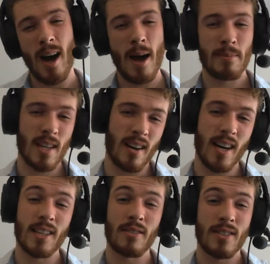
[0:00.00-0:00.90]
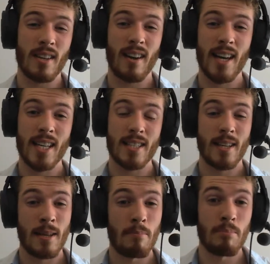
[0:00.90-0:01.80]
I'm kind of tired,
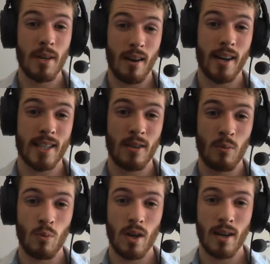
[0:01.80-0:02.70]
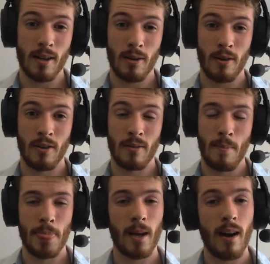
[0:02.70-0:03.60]
but I can work on.
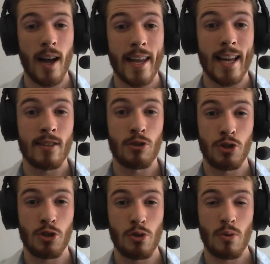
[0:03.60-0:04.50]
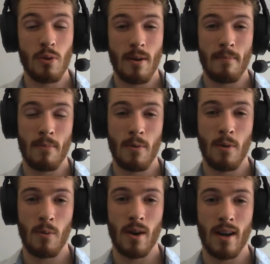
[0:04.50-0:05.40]
I can do
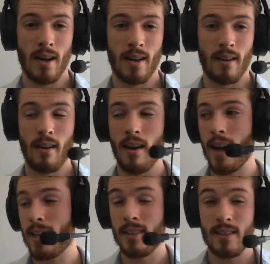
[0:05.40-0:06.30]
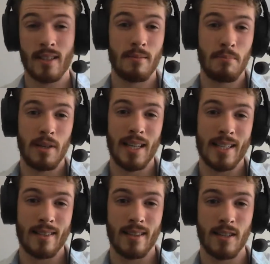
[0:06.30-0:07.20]
more work. I can
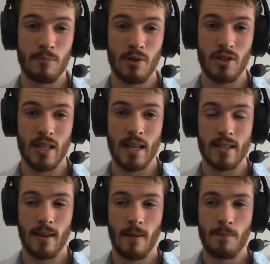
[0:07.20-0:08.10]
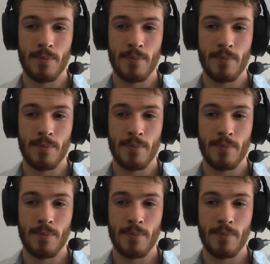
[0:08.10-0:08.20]
complete this project.